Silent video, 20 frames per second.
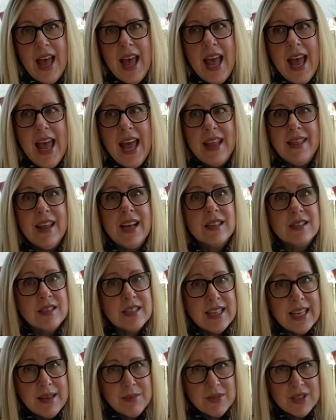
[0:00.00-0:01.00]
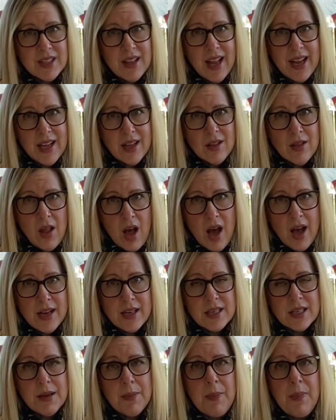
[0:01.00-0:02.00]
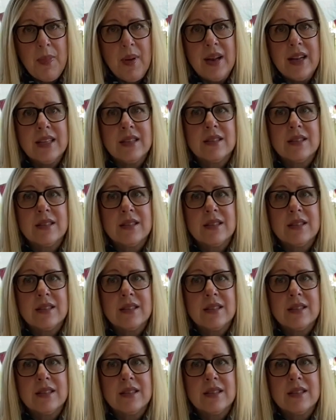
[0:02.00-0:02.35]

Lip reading: And that seems like a lot, but